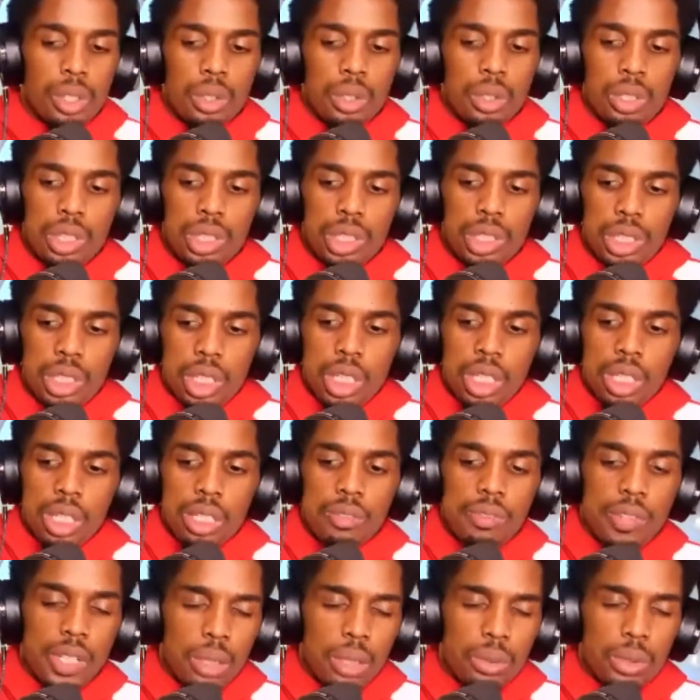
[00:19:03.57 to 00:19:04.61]
just to
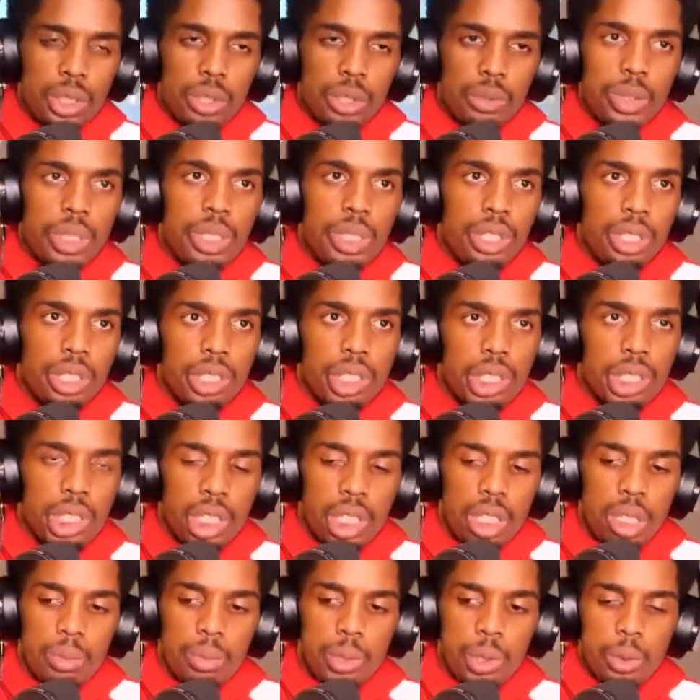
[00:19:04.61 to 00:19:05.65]
clarify, there was three Turkish
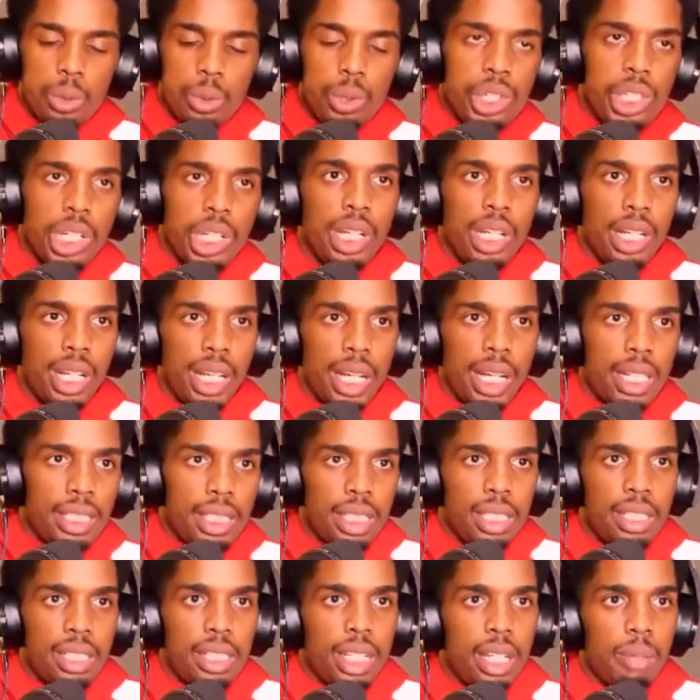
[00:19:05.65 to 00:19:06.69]
teams: Uşak,
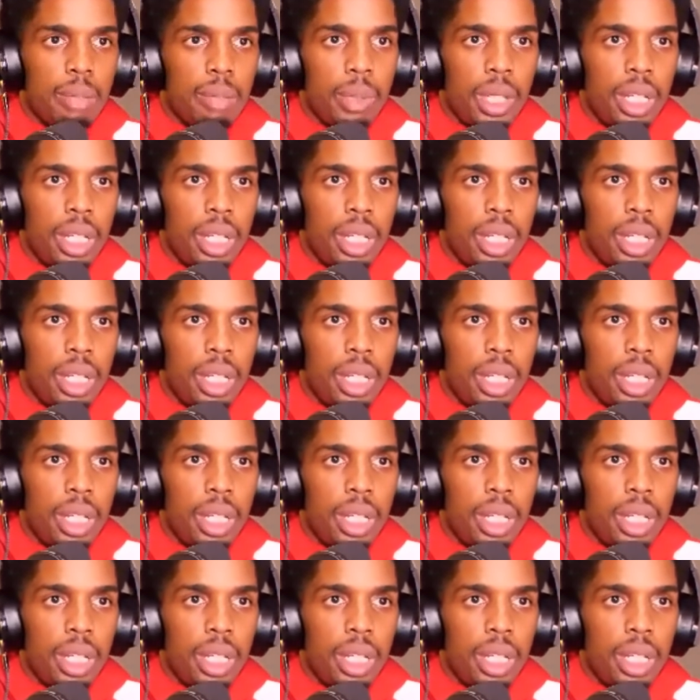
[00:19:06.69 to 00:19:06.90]
Gaziantep,